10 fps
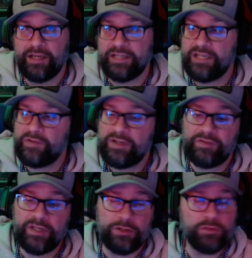And even
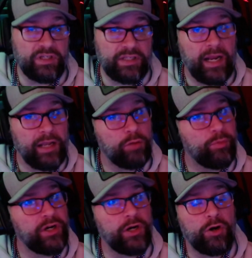if they do hit that Hail
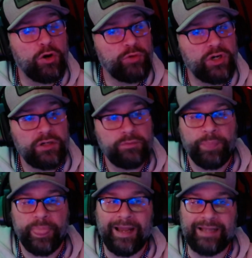Mary or home run,
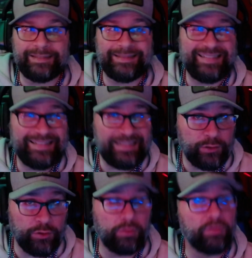I
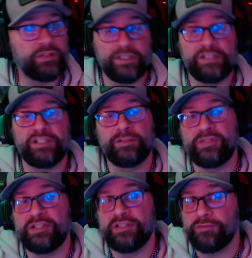still think it's going to
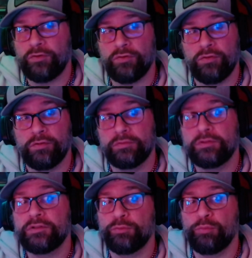be difficult
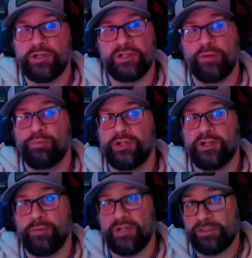to bring that
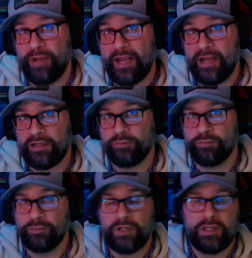player base back
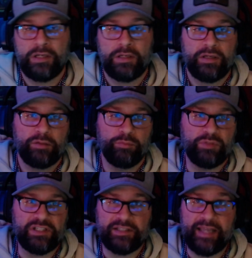
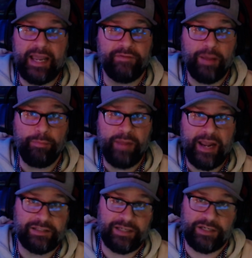because they have that
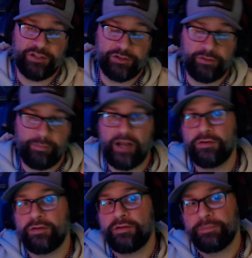bad taste in their mouth.